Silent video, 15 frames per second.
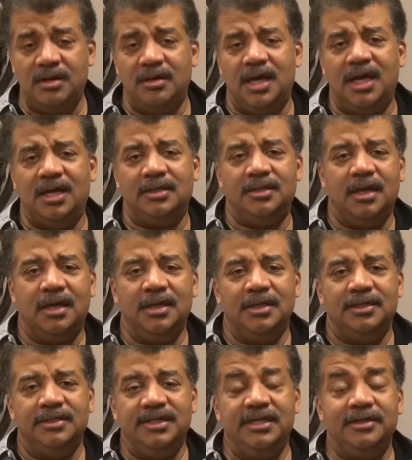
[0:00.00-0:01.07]
in uh,
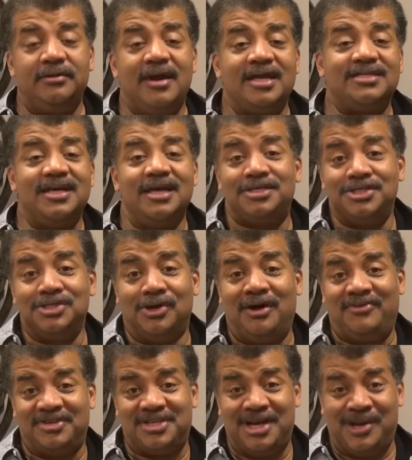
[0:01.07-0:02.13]
Neil deGrasse Tyson's
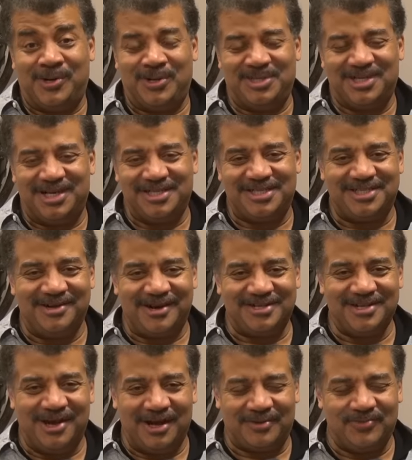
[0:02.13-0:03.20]
office hours on Star
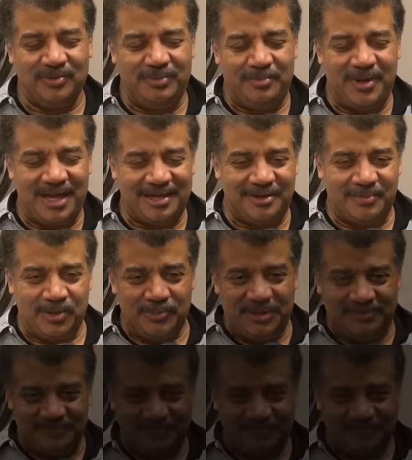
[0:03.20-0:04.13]
Talk. We'll be back in a moment.